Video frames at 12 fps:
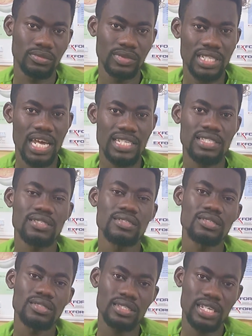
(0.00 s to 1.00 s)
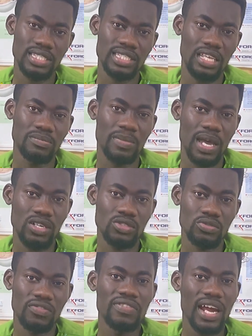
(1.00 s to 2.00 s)
That still takes us back
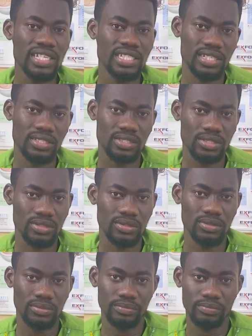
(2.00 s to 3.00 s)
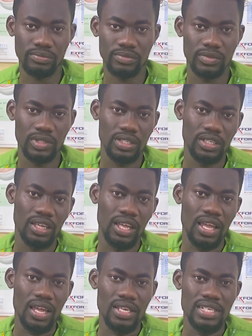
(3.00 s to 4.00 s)
to fractures.
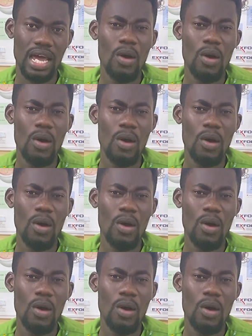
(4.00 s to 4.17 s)
Now,